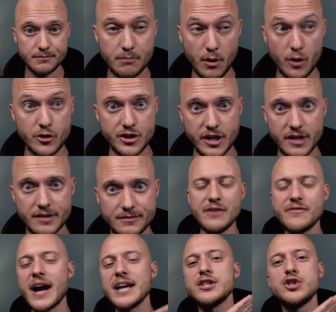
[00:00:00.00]
Per share.
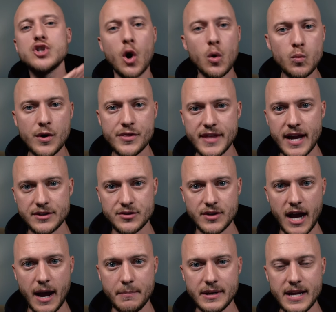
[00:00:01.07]
If I don't want that to
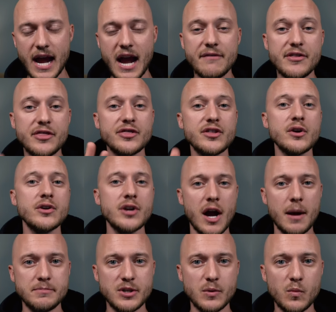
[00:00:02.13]
happen, I have a third
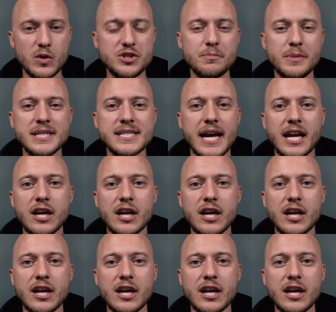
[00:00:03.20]
option, which means I